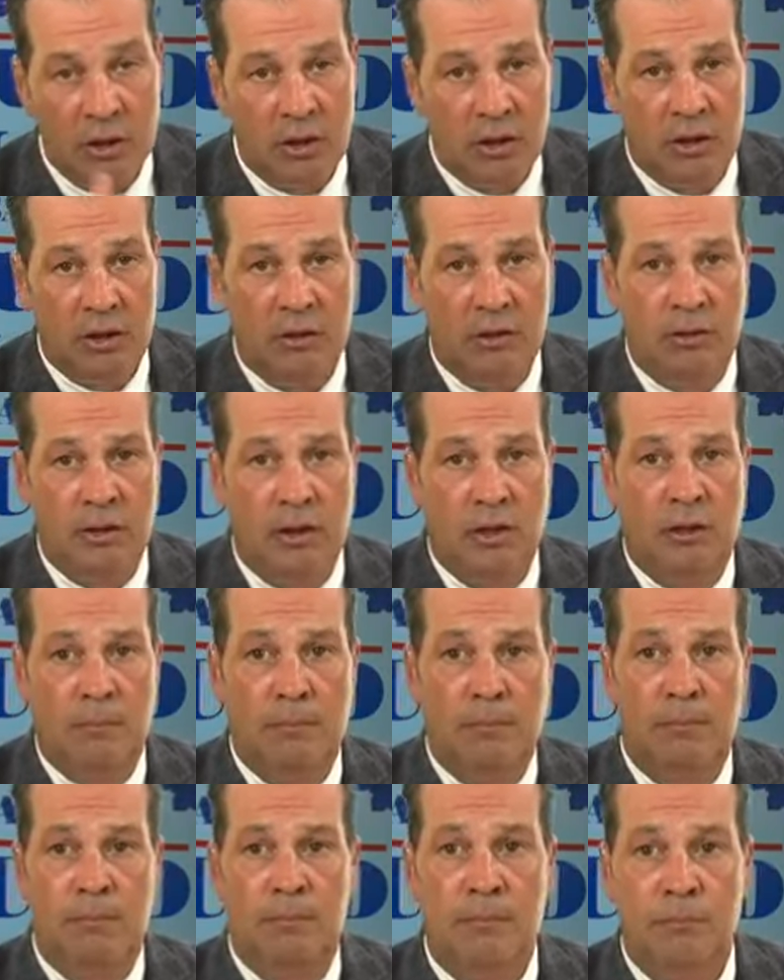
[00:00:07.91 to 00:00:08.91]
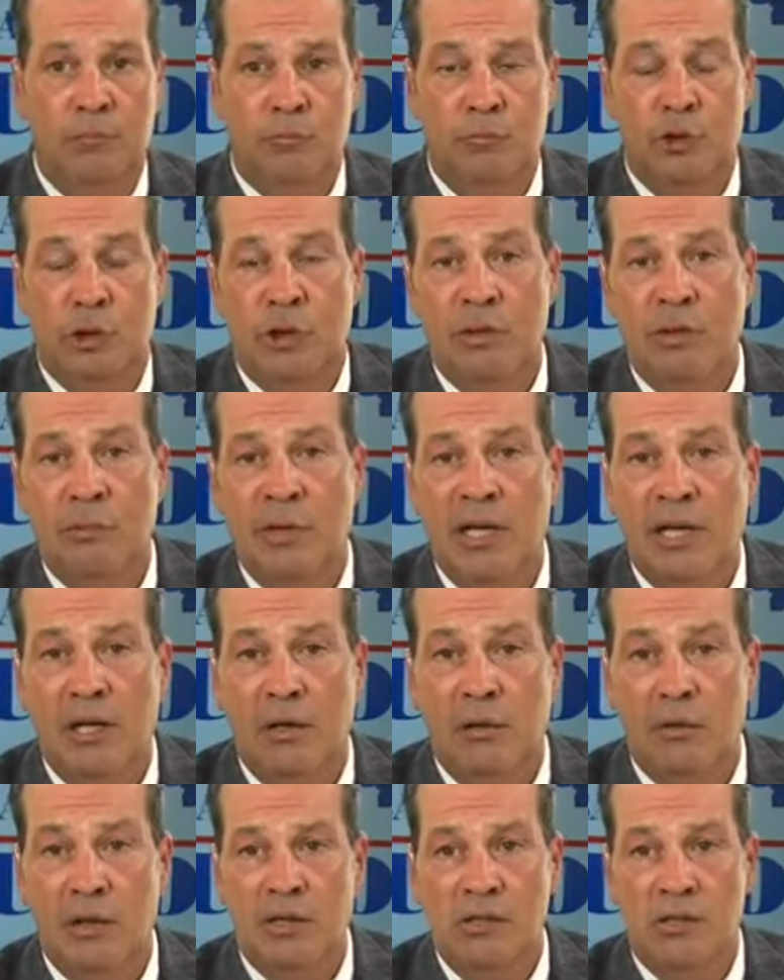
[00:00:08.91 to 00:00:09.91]
And John
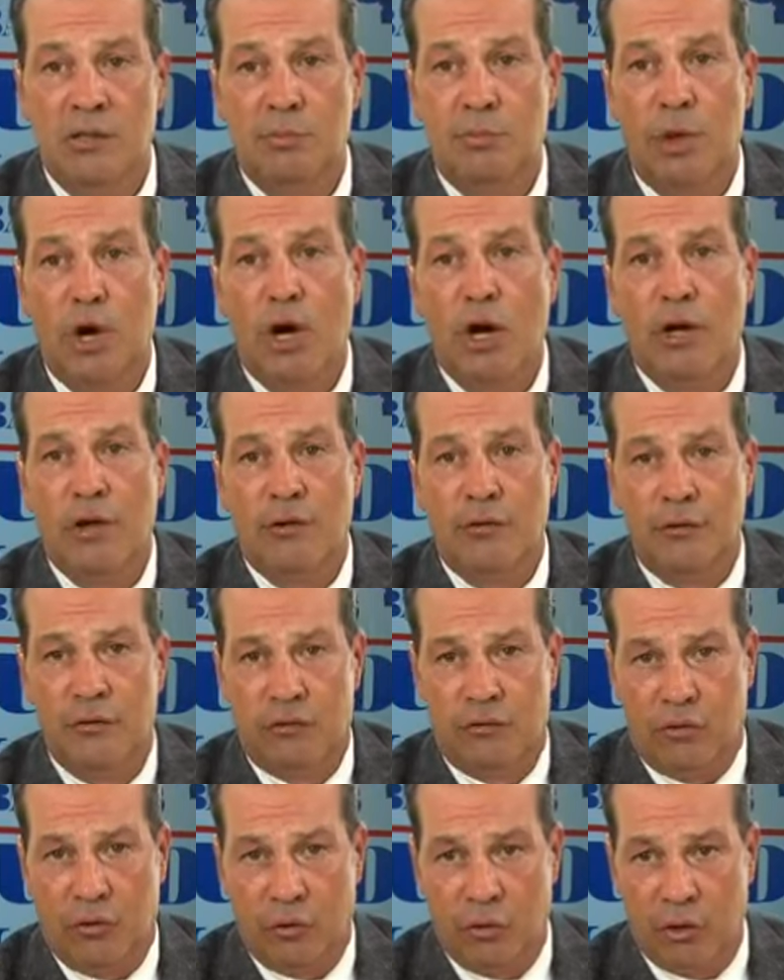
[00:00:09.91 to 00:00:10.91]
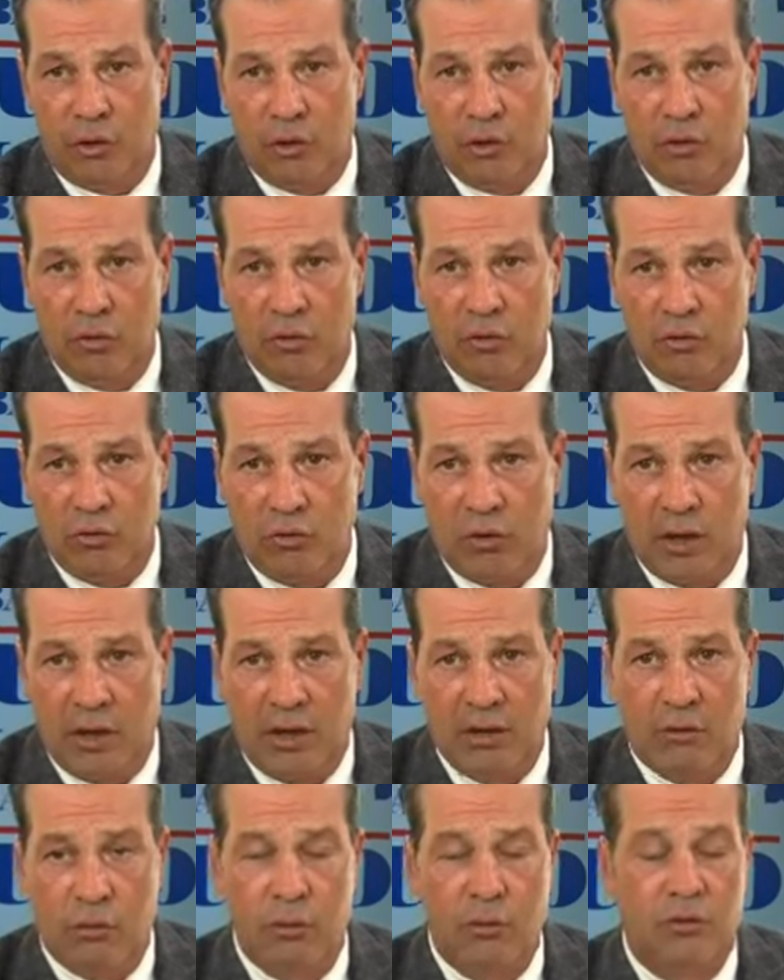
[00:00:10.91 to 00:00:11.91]
Tobacco has departed the studios to
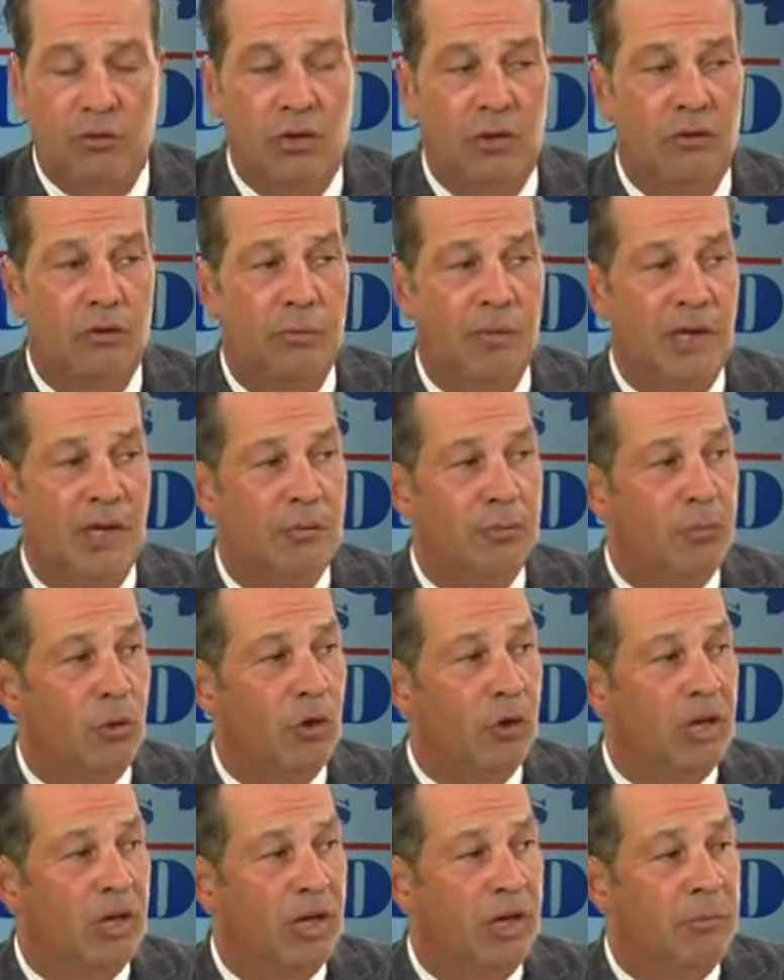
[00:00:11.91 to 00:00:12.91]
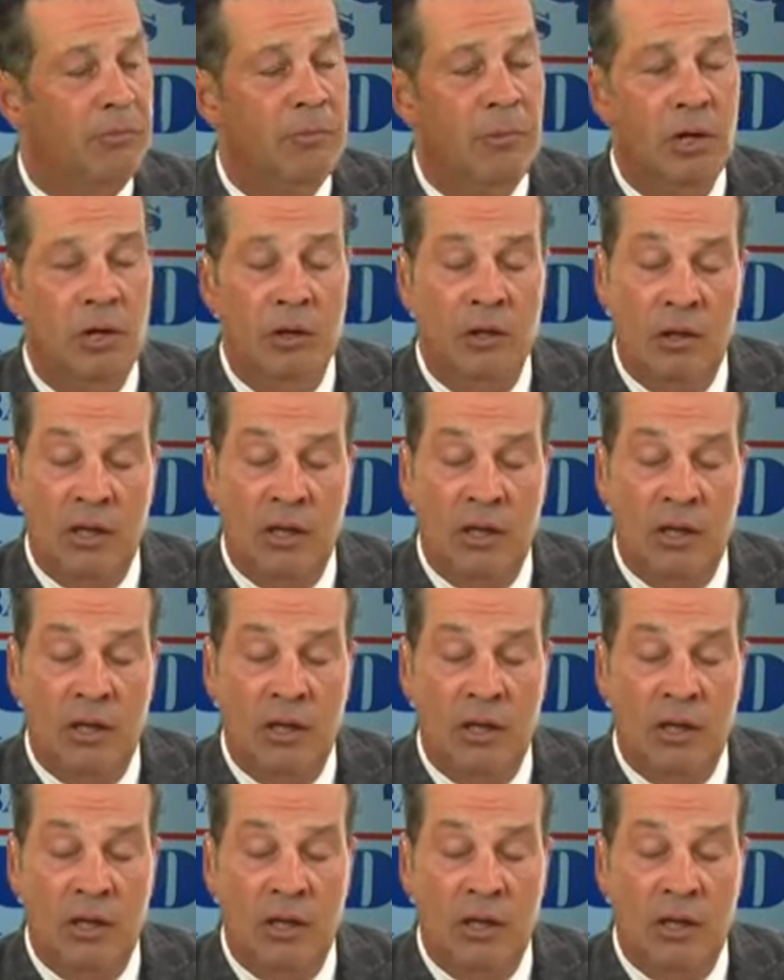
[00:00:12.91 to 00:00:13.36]
head to his son's baseball game.